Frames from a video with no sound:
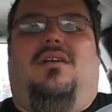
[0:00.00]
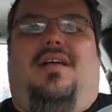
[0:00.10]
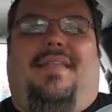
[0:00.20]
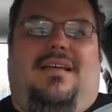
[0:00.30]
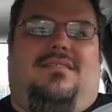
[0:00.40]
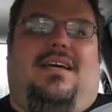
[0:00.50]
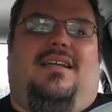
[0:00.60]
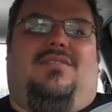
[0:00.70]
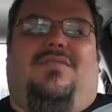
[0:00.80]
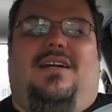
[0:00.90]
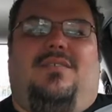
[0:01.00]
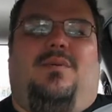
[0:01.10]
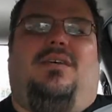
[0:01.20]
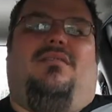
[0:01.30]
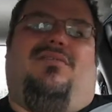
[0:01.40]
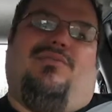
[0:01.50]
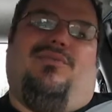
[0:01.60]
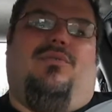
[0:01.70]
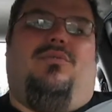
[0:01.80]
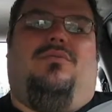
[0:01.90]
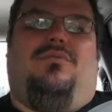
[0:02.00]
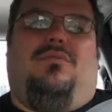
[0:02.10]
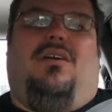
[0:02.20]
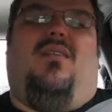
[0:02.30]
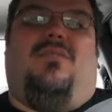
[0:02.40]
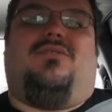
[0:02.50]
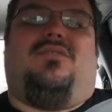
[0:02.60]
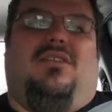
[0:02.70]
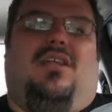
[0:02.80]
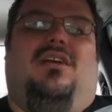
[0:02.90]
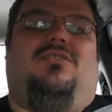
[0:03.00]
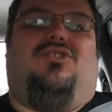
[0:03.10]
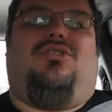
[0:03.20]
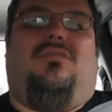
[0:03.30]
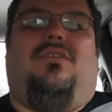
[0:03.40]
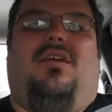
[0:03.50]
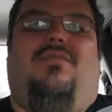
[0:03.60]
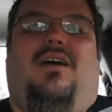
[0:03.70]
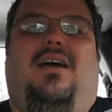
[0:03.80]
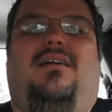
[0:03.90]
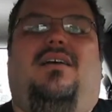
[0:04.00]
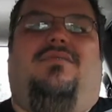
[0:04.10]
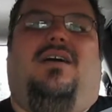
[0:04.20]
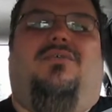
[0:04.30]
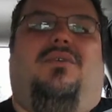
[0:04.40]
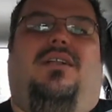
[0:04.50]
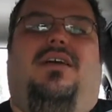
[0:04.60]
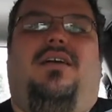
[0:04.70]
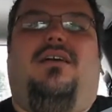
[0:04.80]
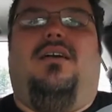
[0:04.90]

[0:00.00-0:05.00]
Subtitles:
And that satisfies me through almost to lunch. If I really